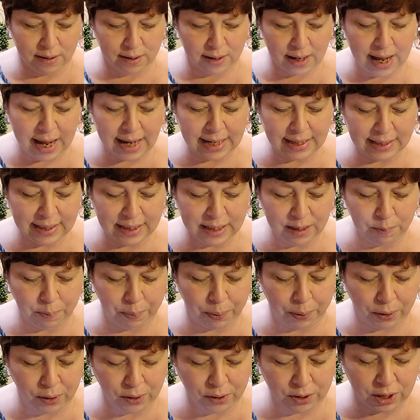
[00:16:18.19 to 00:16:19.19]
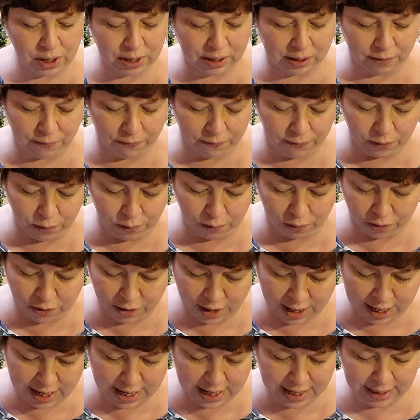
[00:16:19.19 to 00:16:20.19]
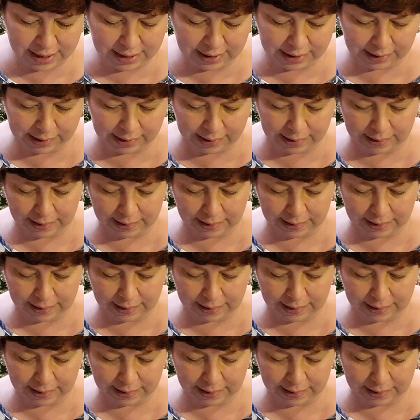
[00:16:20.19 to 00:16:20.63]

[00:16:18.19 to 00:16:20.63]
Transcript: I did purchase a few things.